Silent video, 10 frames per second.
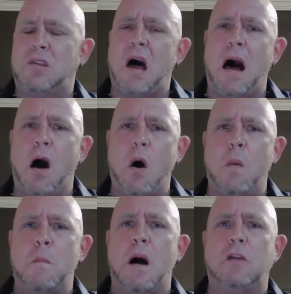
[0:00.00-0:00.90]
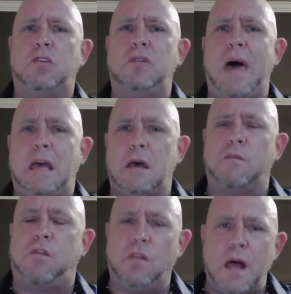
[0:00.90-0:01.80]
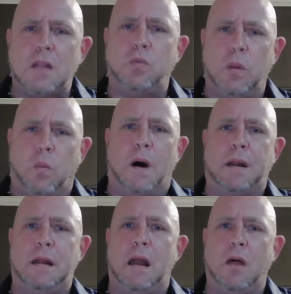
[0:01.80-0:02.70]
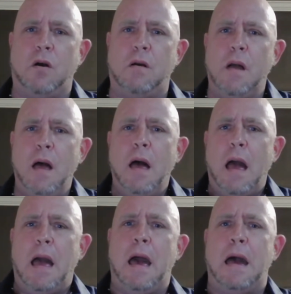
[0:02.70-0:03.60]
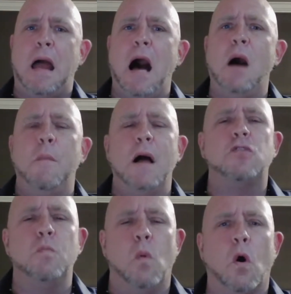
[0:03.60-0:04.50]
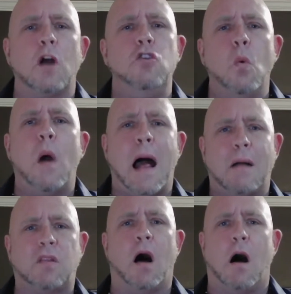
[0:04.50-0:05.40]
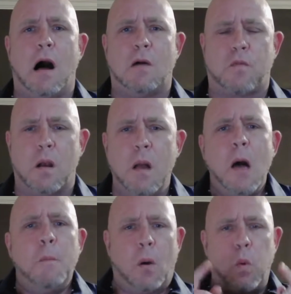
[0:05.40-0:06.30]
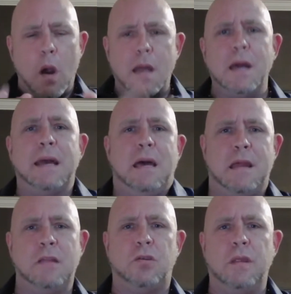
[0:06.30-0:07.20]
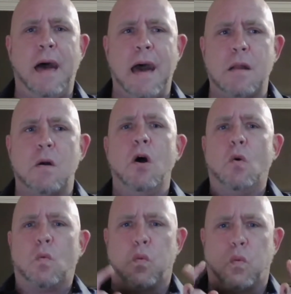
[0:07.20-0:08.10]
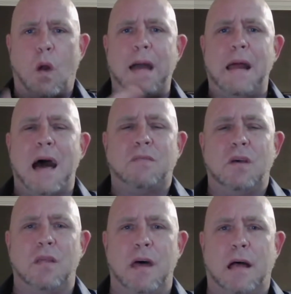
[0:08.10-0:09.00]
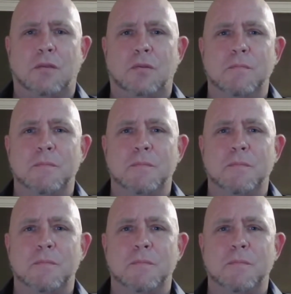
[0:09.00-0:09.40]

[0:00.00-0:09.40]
how much they conflict with one another and how much more you have to offer. But we're going to get into that right after this.